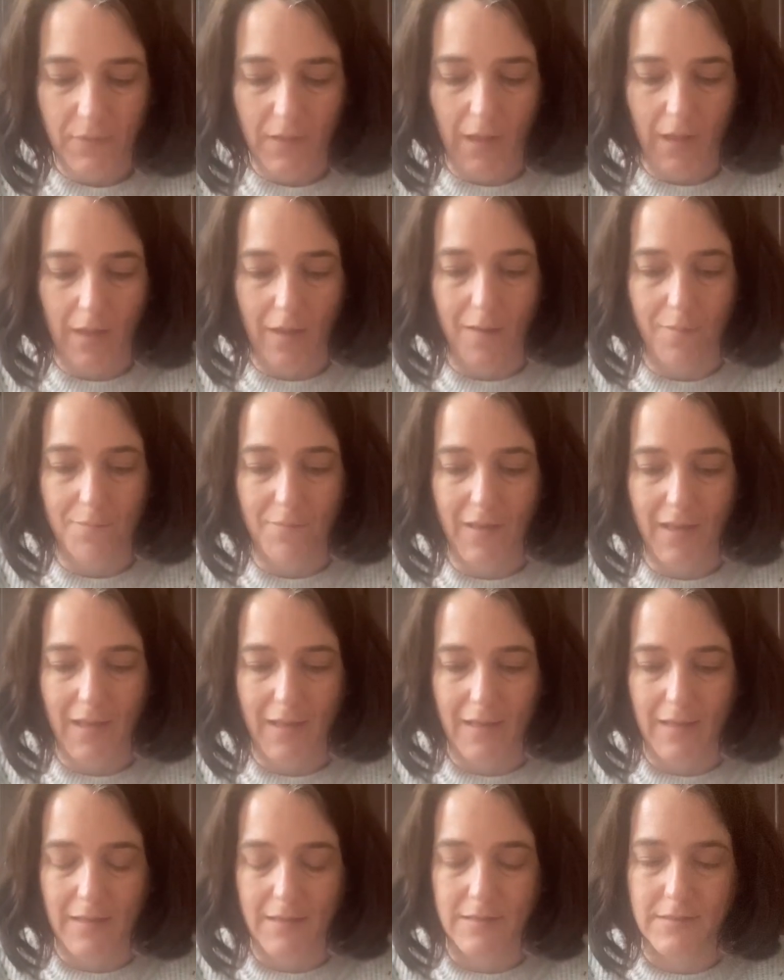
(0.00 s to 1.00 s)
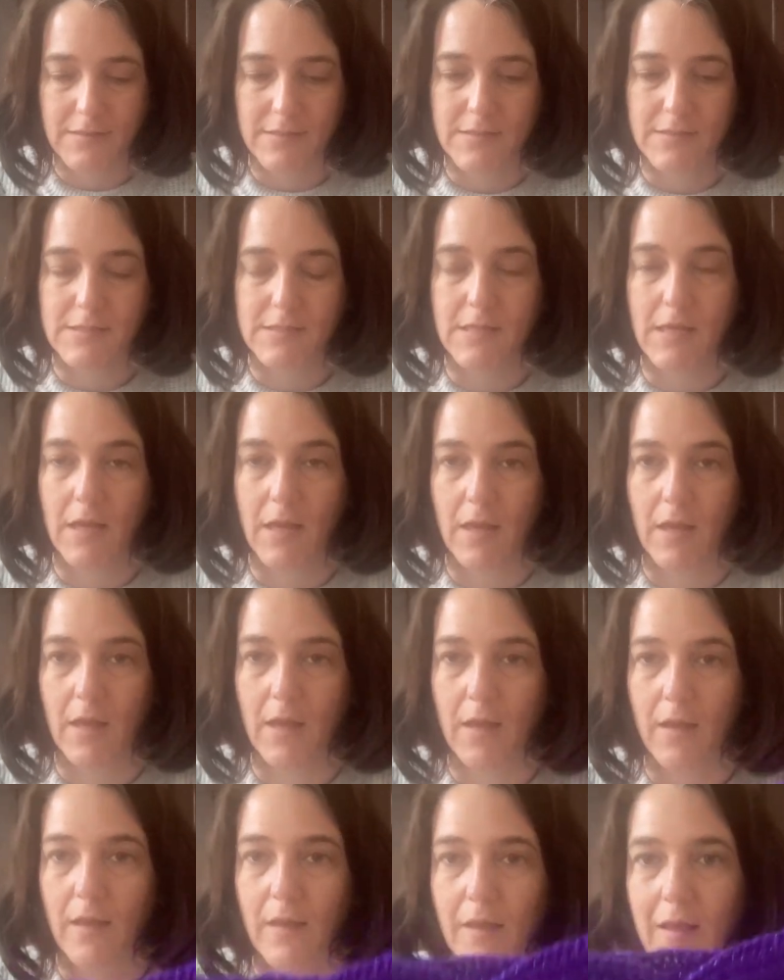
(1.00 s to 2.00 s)
and
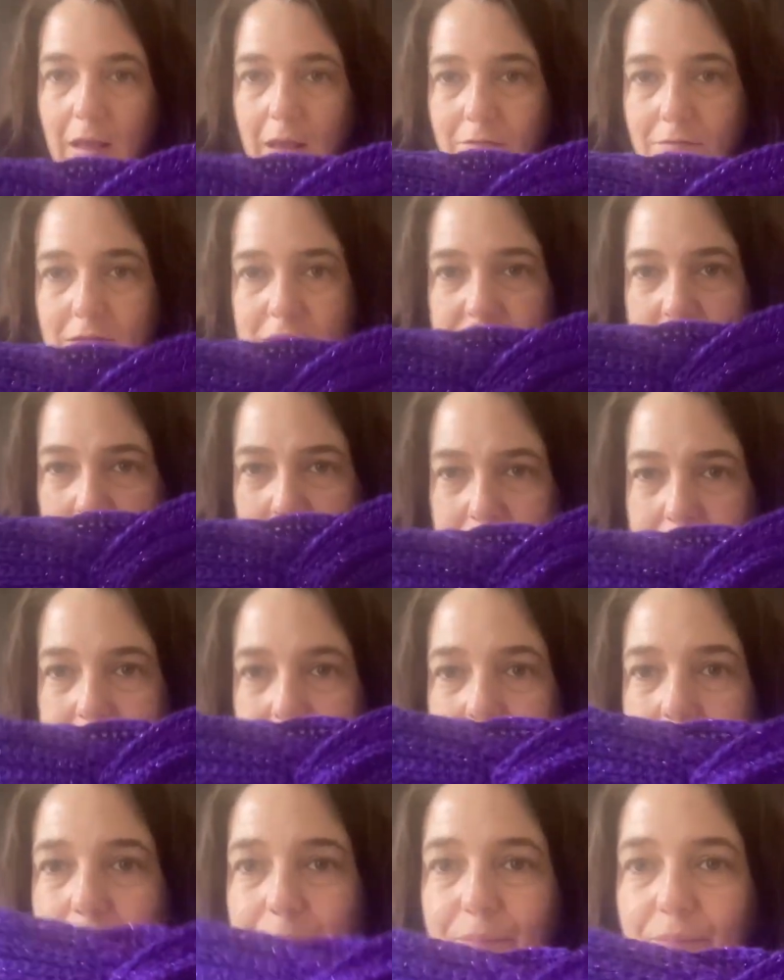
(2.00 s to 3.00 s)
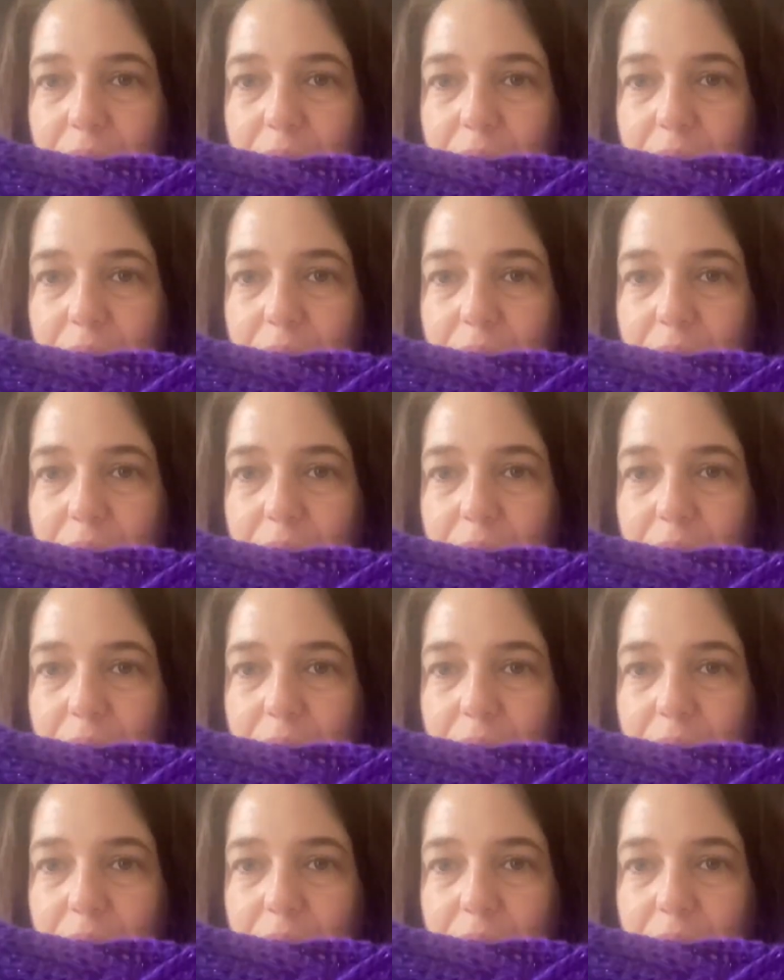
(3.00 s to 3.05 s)
here it is.